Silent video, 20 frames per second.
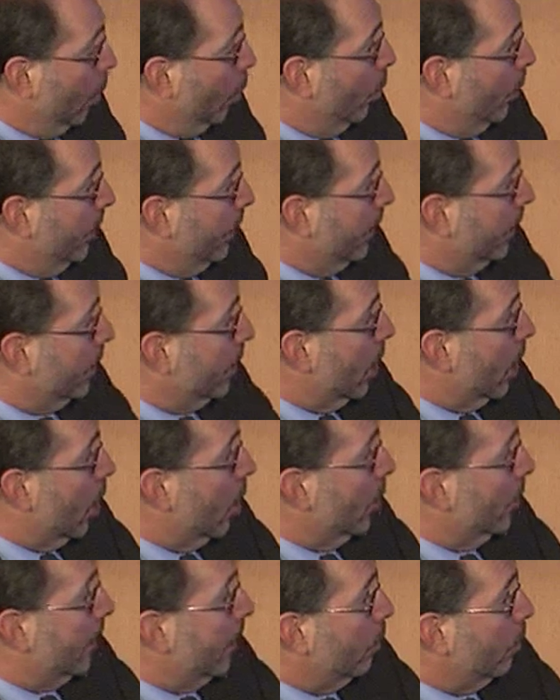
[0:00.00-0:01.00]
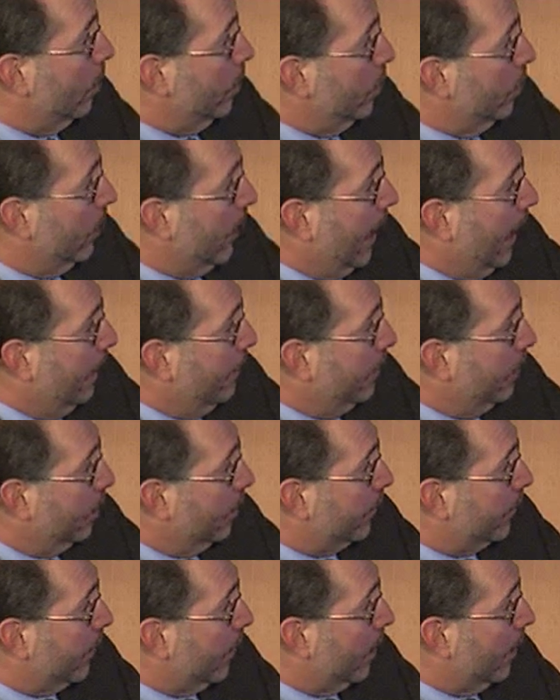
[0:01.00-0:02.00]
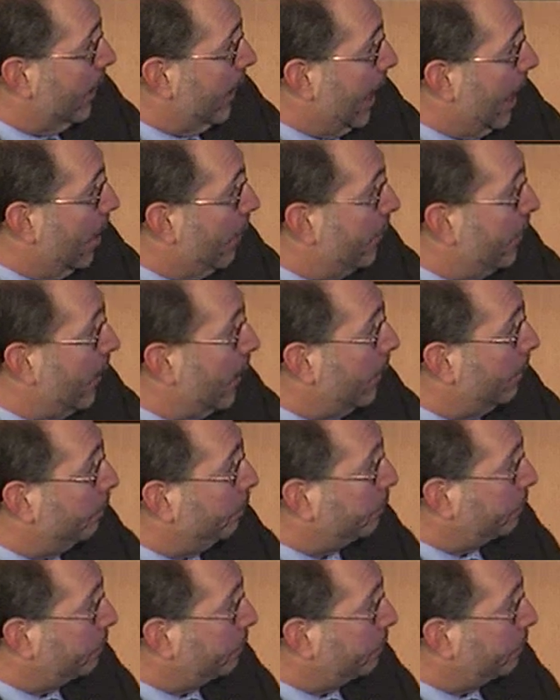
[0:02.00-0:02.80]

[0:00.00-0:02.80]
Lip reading: We did know that when you gave interferon alpha